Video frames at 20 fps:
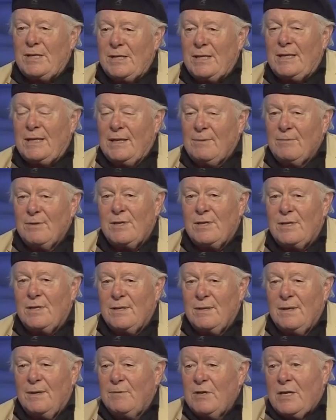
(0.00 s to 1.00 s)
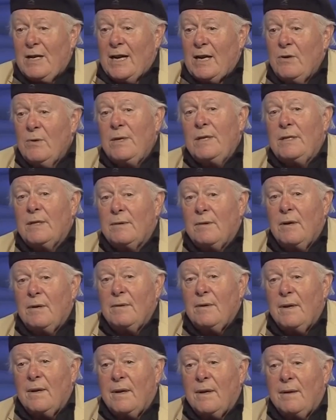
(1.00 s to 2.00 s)
just it was it was like going to.
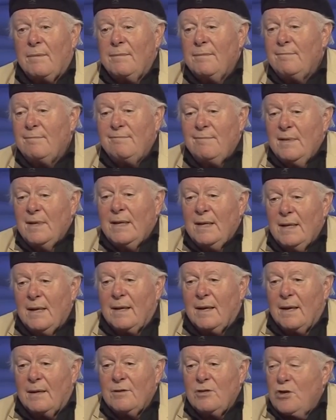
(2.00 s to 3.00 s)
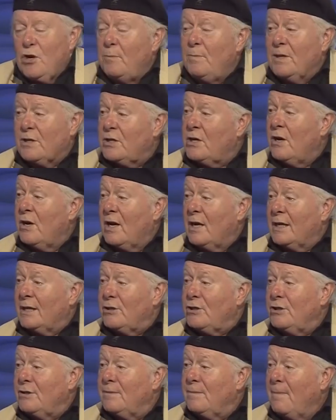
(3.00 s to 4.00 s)
Uh, uh, showbiz
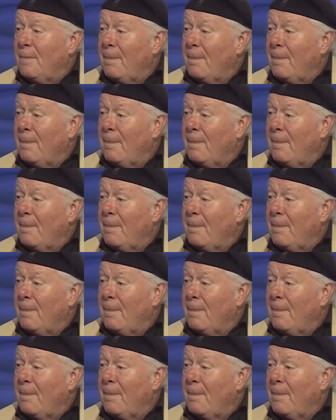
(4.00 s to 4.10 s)
College,